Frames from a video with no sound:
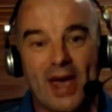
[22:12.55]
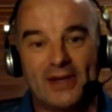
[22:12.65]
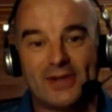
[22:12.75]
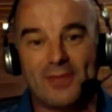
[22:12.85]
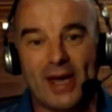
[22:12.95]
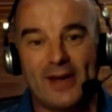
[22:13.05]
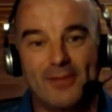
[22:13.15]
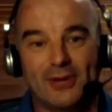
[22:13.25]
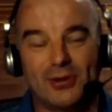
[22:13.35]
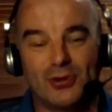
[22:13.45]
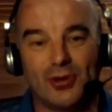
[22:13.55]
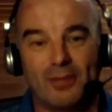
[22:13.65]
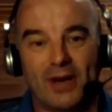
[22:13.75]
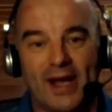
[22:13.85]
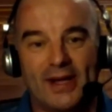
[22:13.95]
pen to paper to
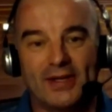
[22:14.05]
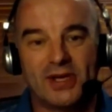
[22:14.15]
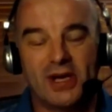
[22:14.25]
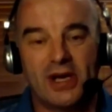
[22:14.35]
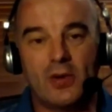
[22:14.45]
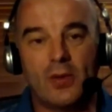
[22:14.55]
draw up plans,